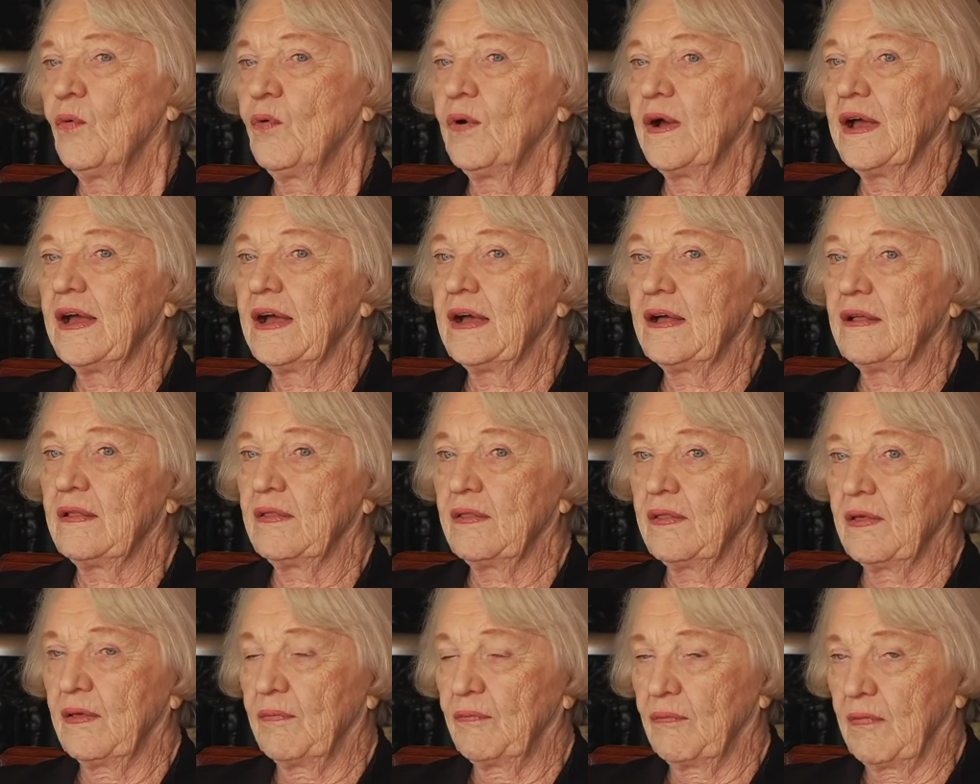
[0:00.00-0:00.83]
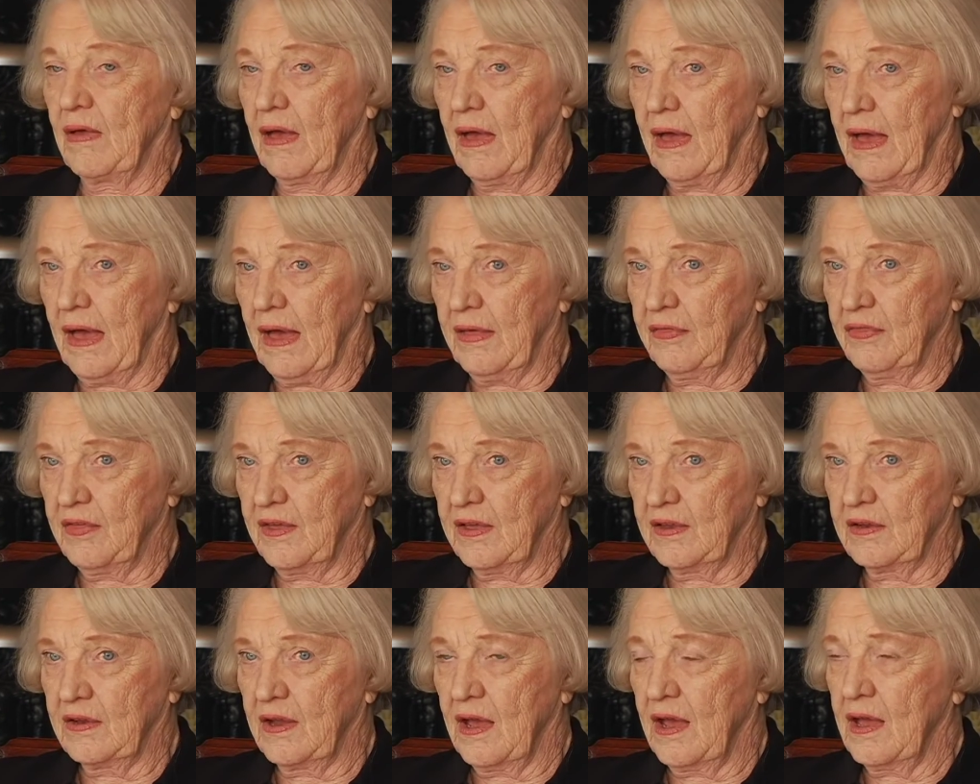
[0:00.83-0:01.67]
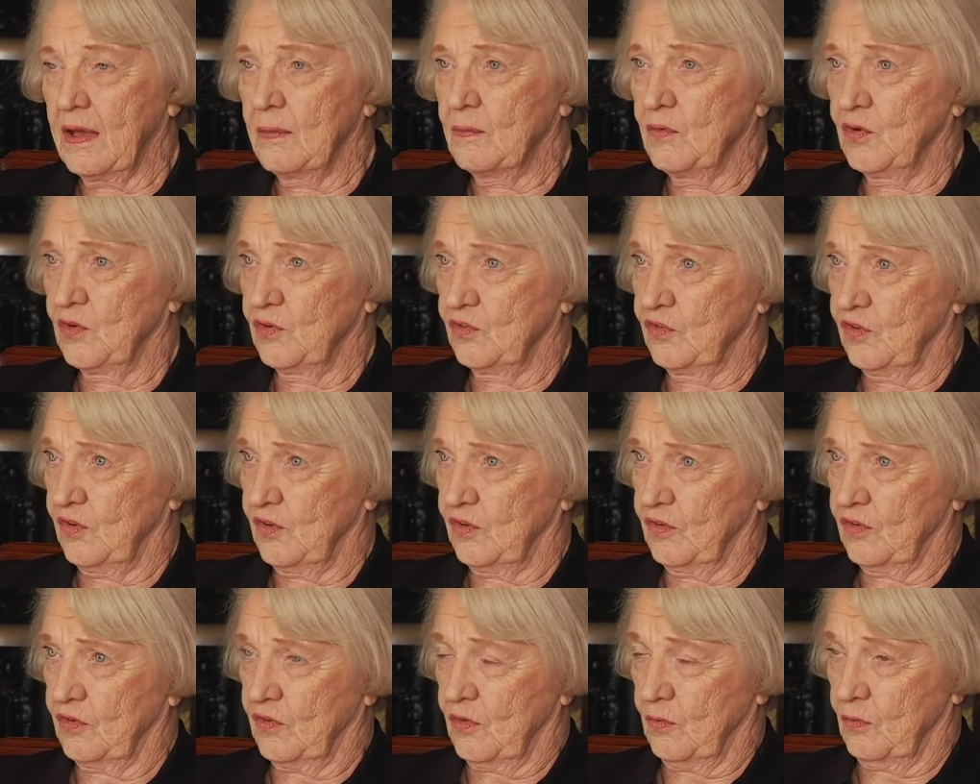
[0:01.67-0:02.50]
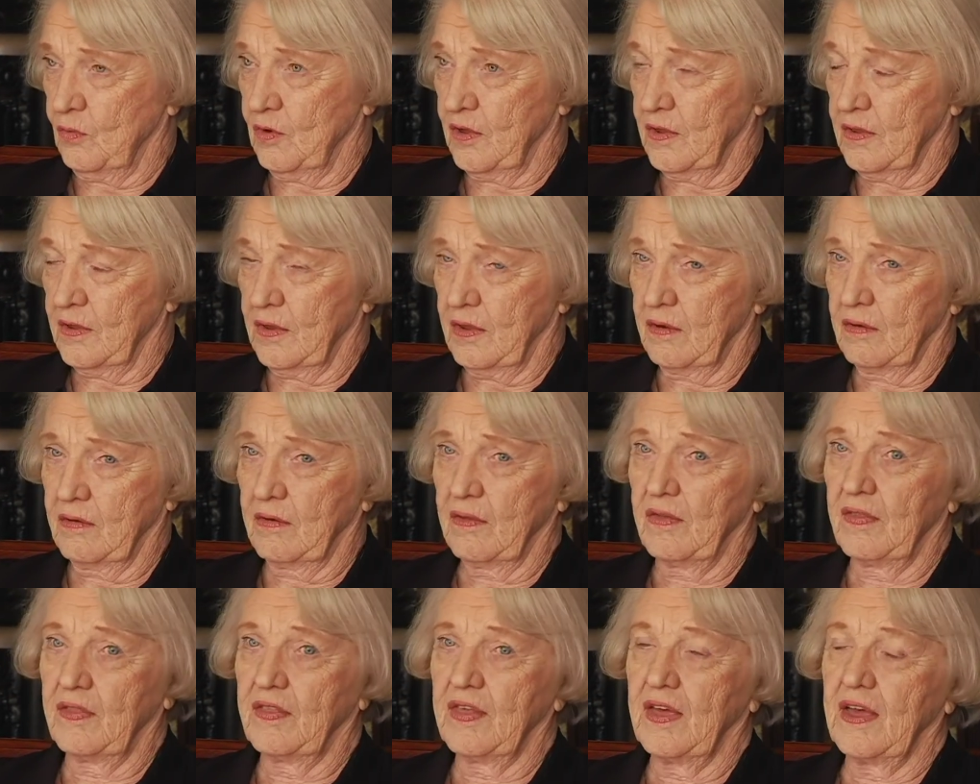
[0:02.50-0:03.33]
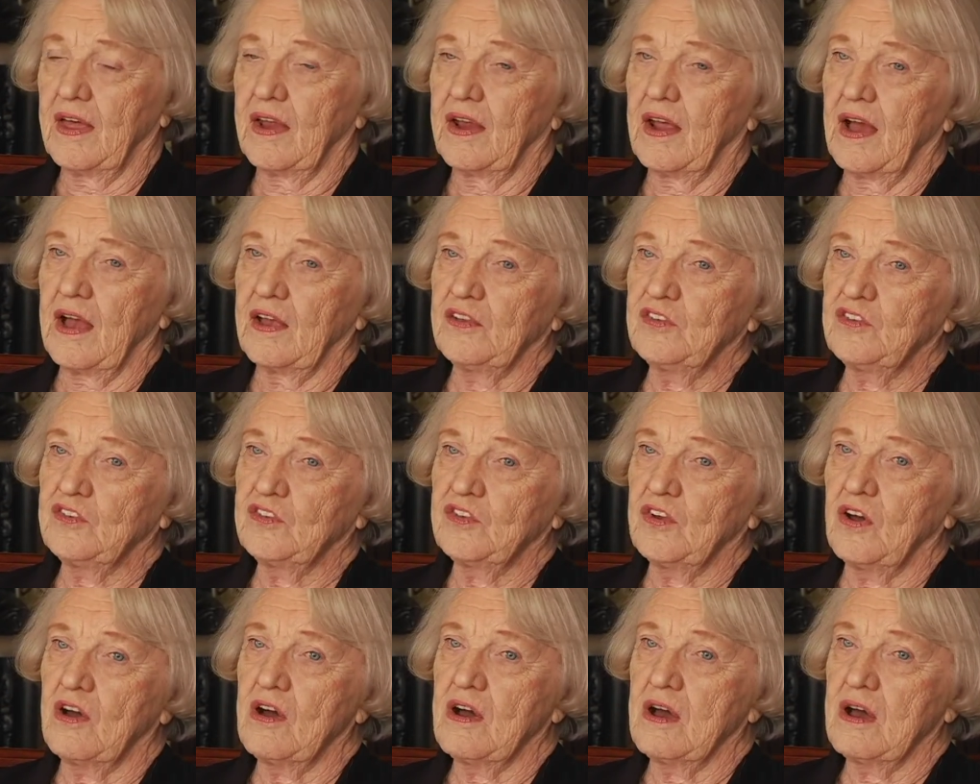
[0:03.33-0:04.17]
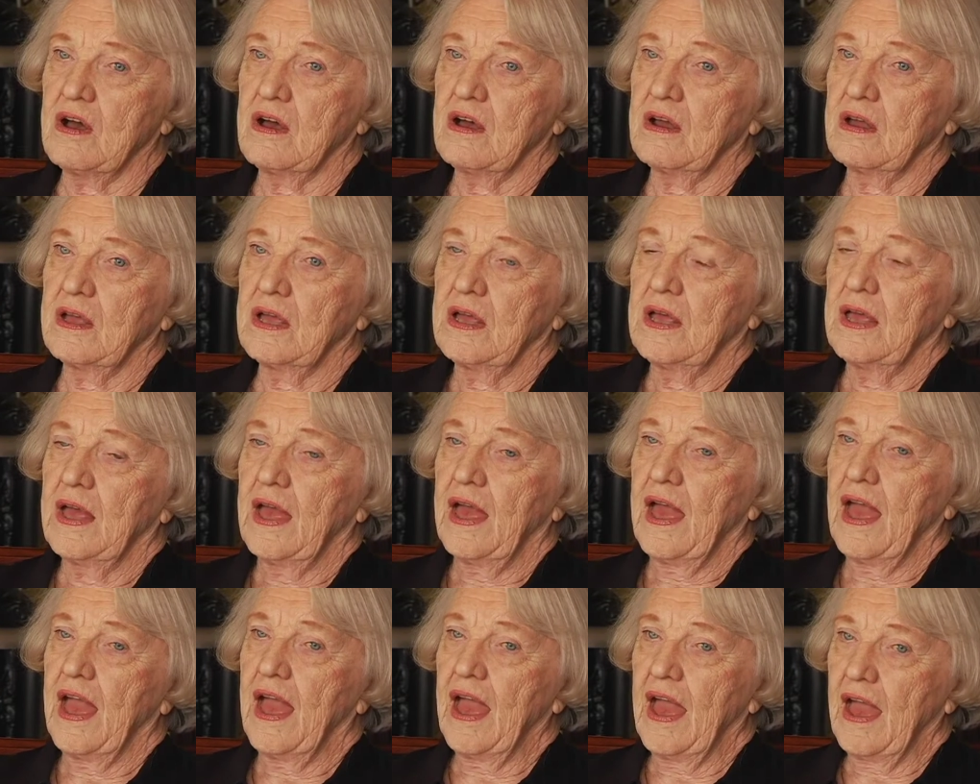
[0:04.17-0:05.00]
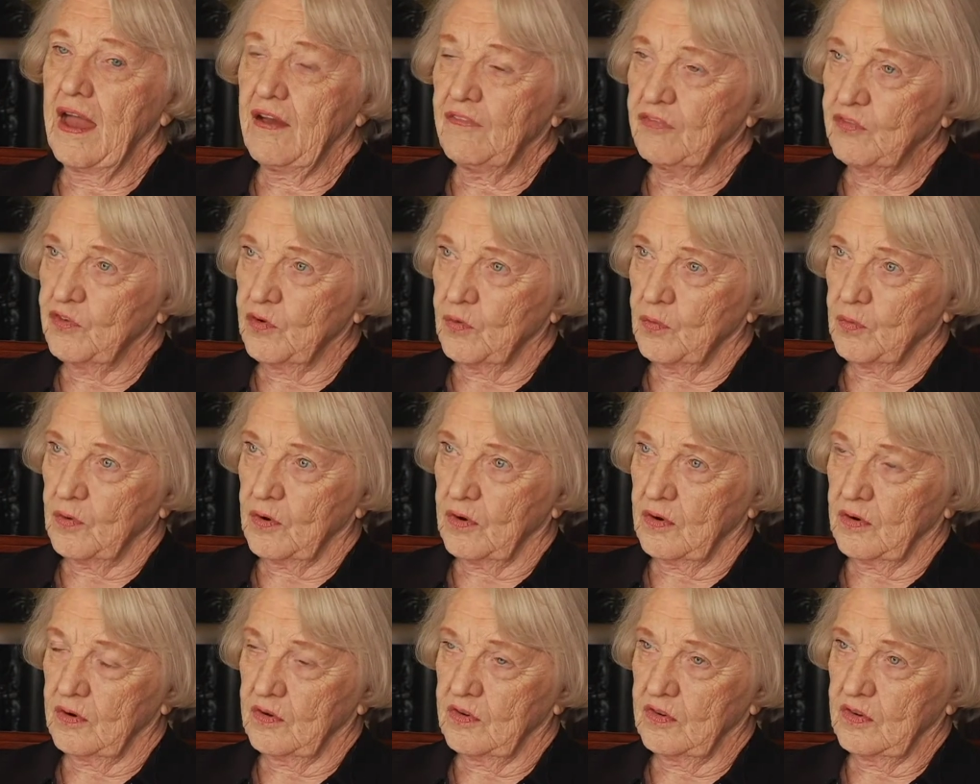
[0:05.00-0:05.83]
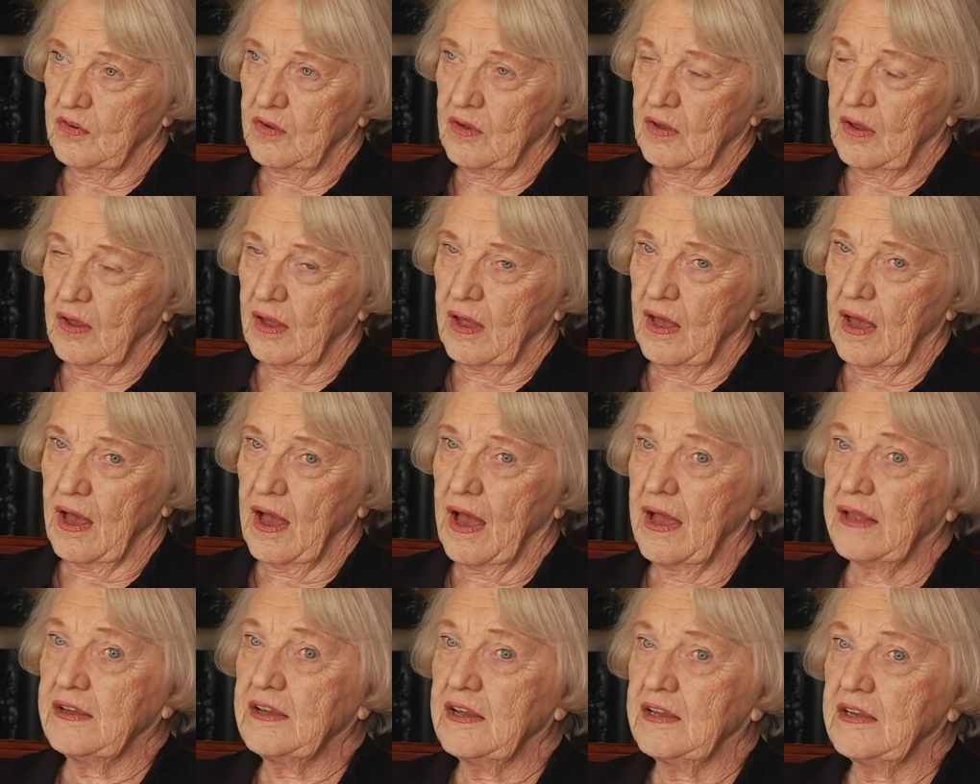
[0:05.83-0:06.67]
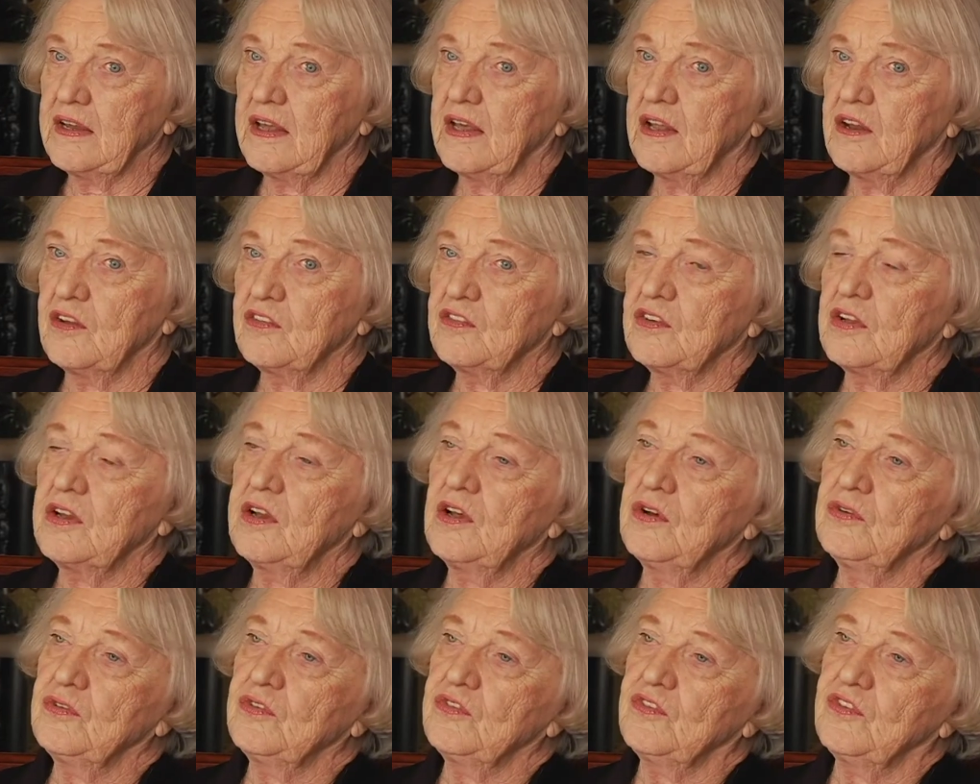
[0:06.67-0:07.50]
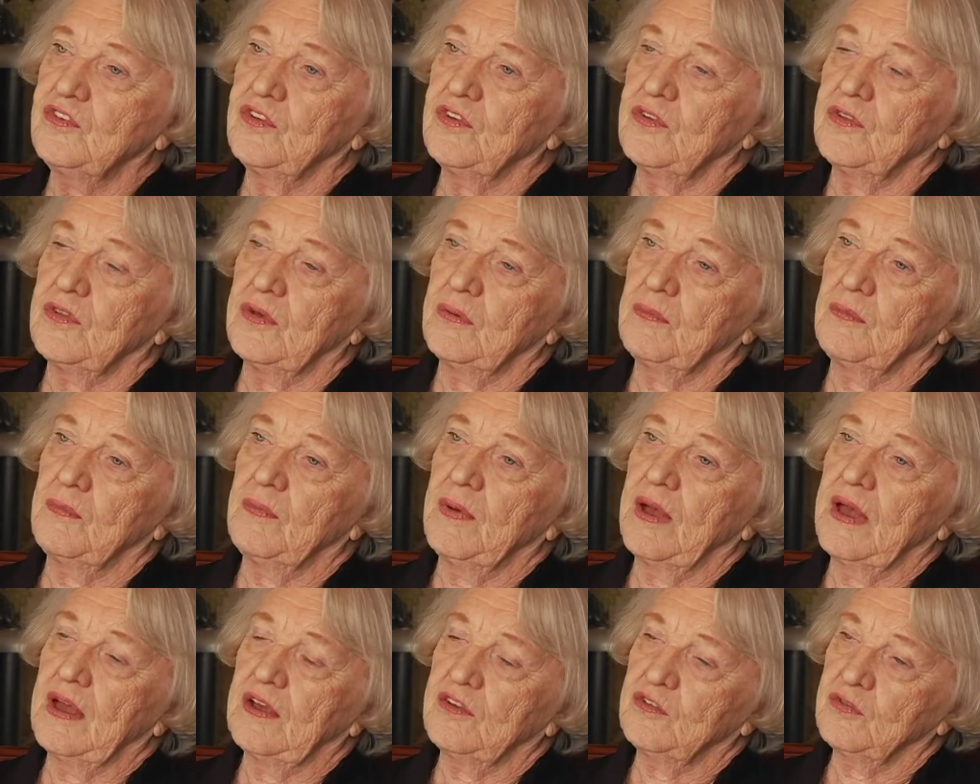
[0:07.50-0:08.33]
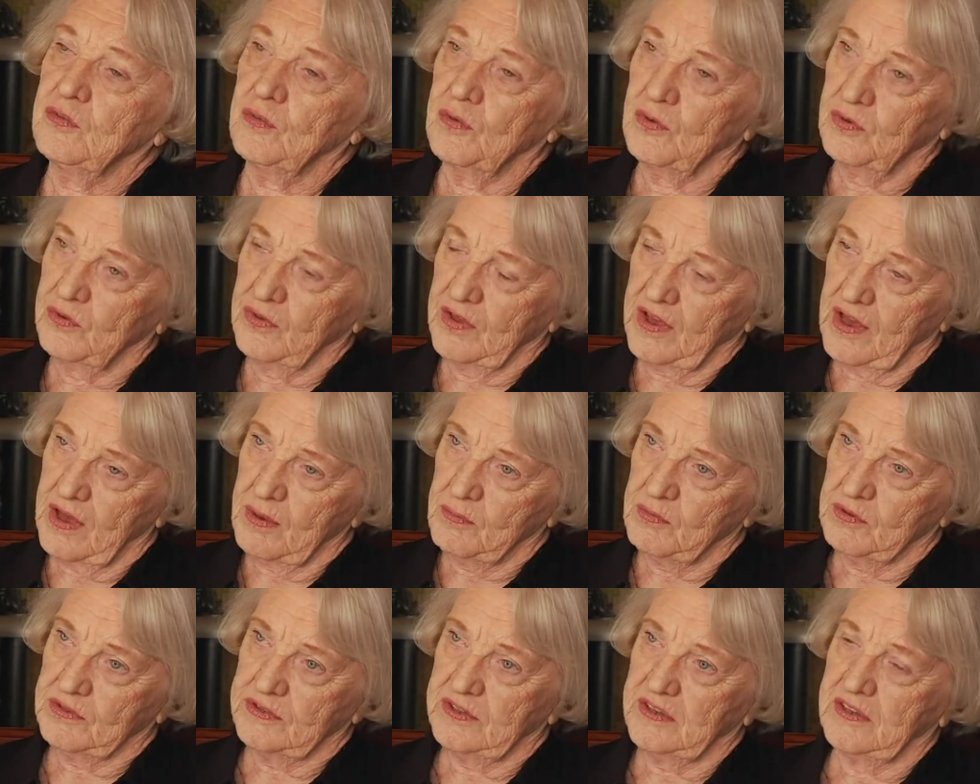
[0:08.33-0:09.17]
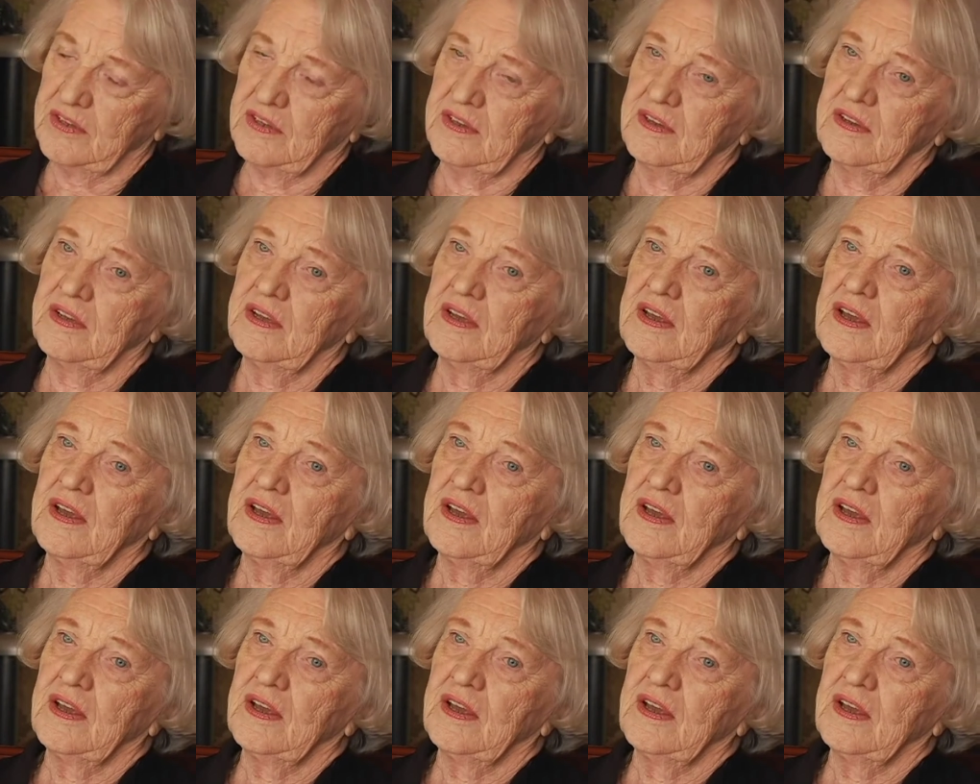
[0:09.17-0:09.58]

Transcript: Well, I think Nyamush is the one that I saw afterwards. I didn't get as close to them as Ruth Campbell did,